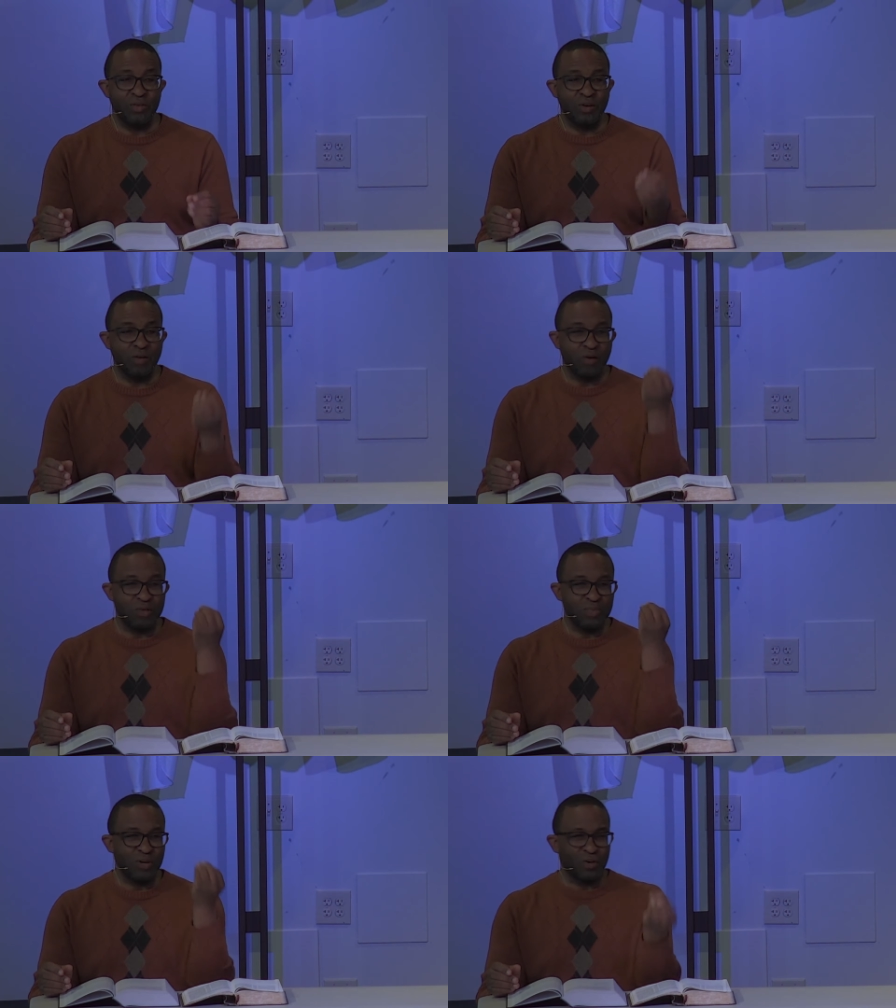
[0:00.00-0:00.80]
There are
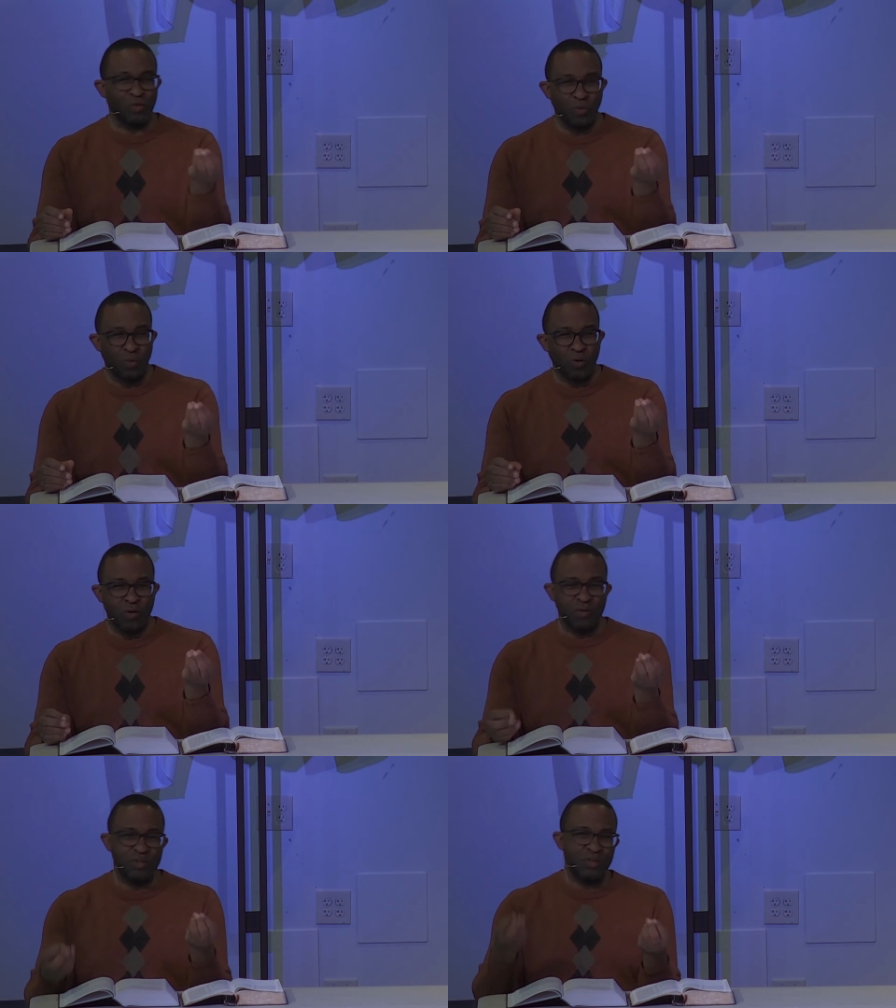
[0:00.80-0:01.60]
particular
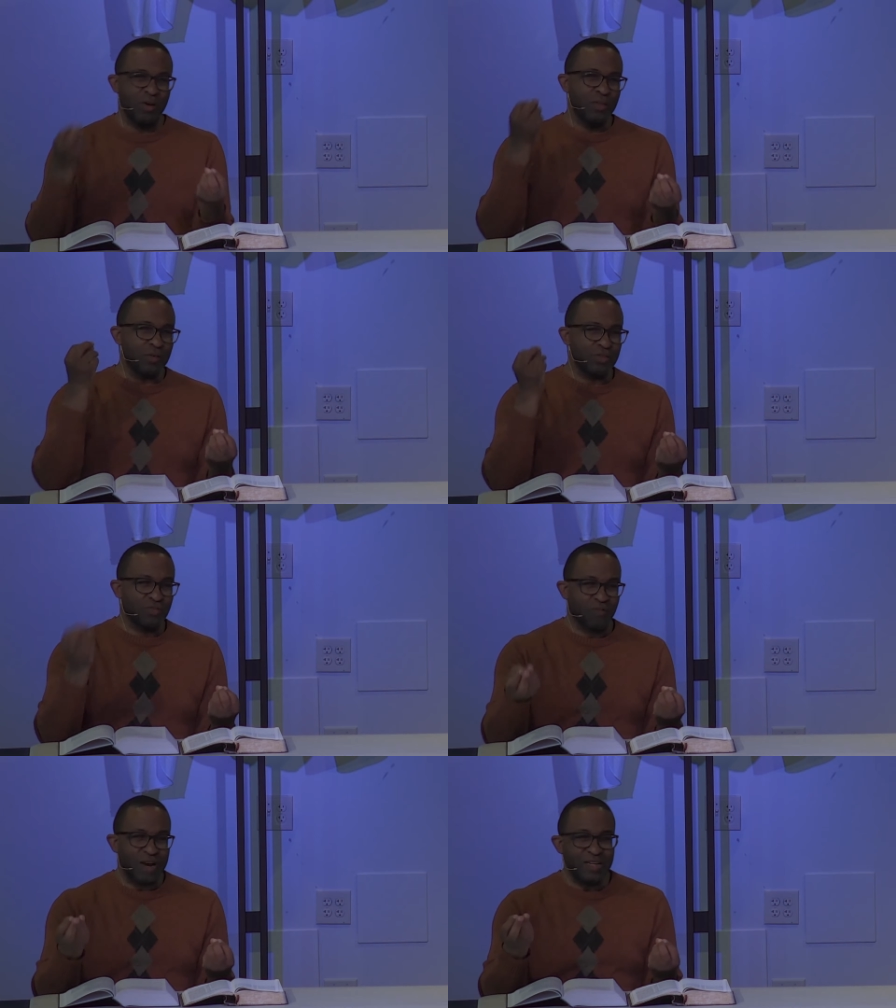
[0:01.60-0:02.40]
words, there's
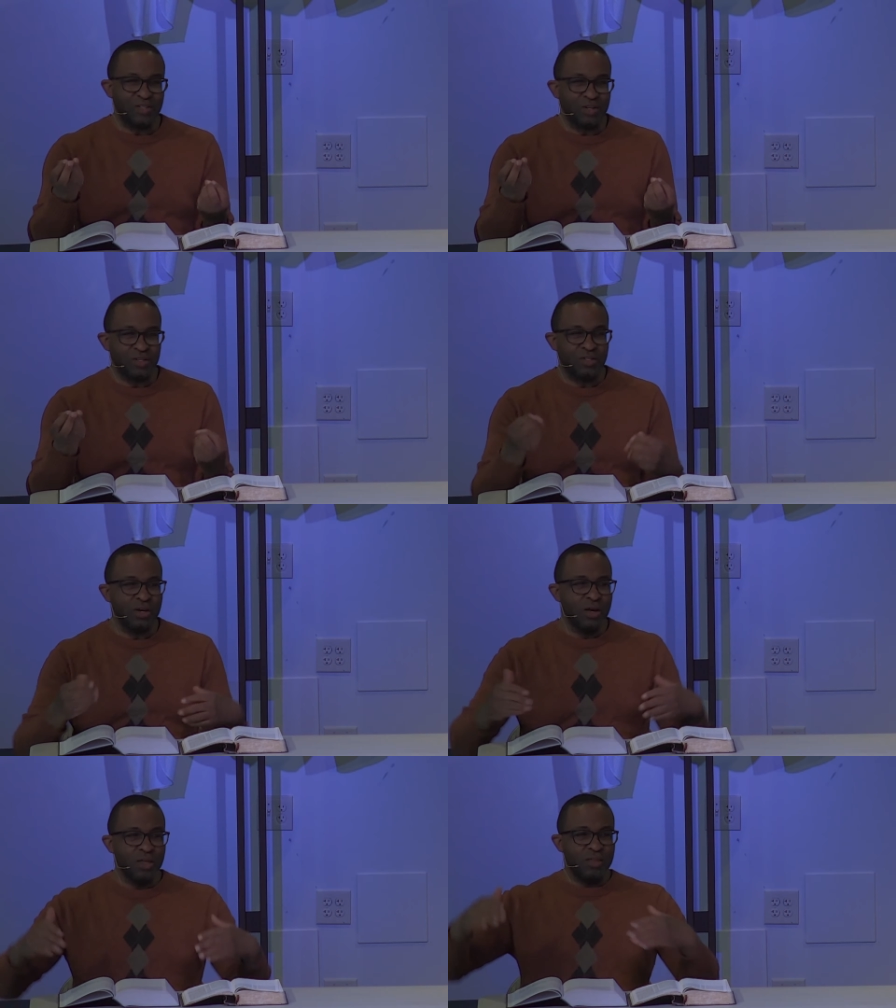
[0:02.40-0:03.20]
phrases,
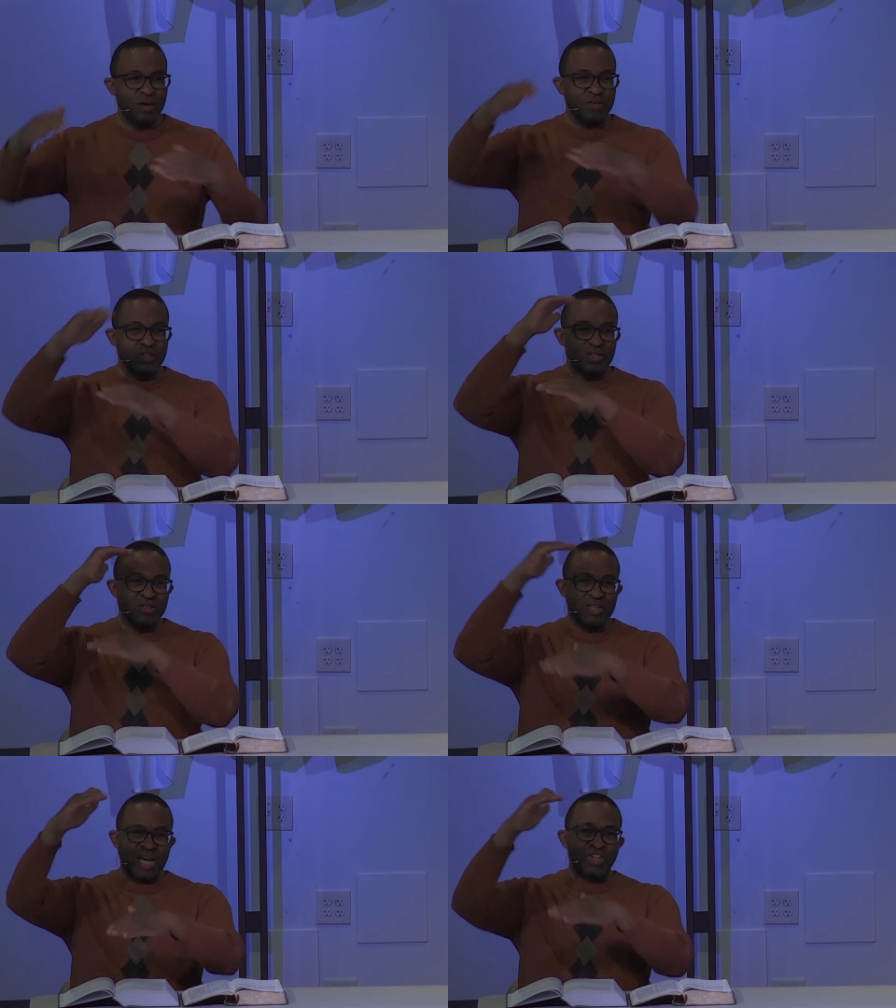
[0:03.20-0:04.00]
there's
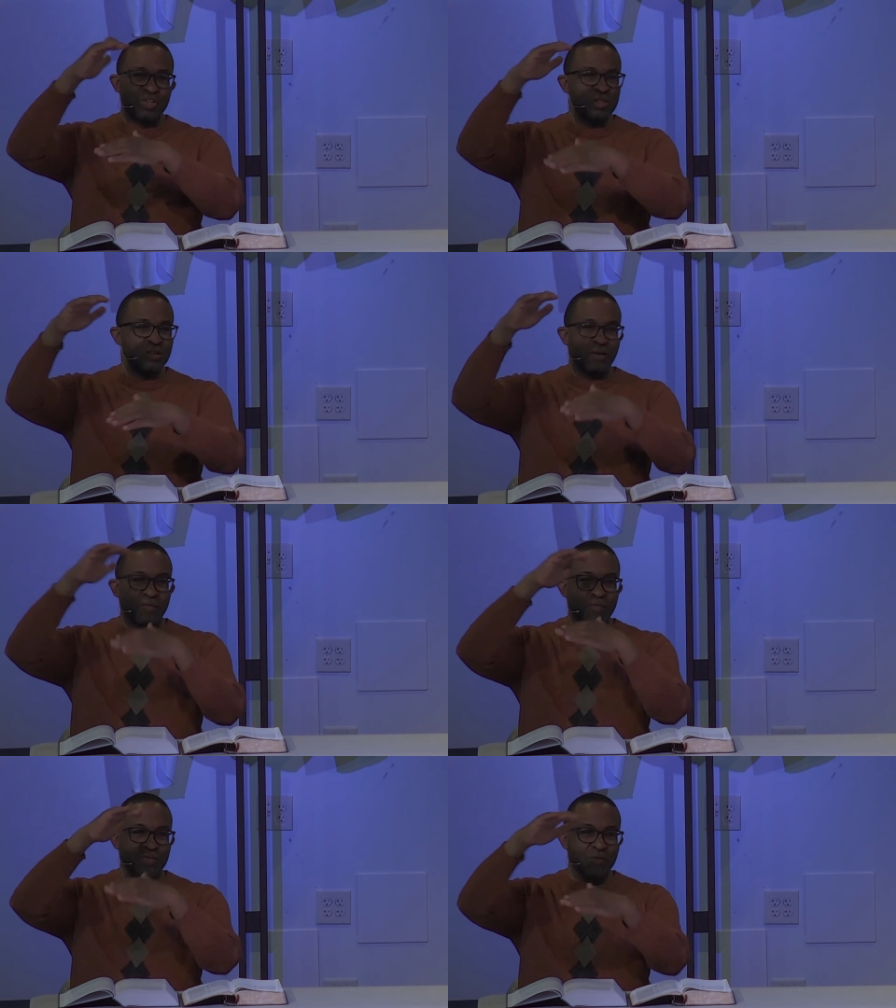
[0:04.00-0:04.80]
sections
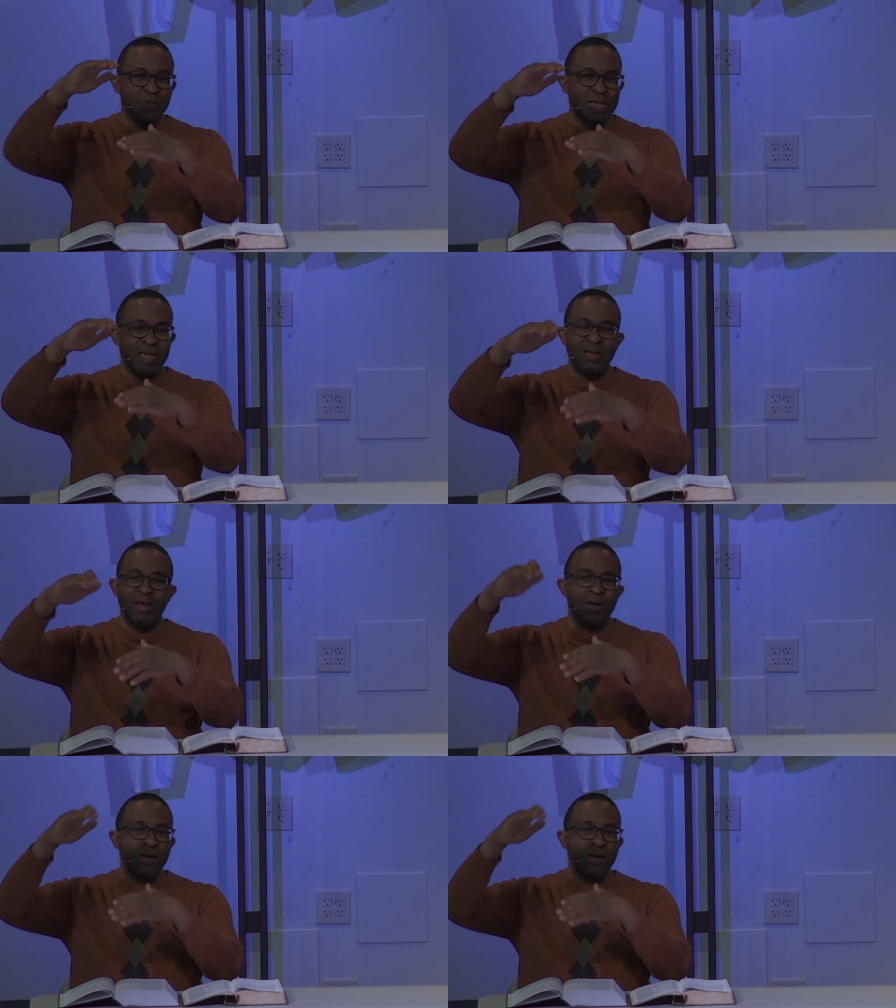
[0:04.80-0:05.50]
of 3,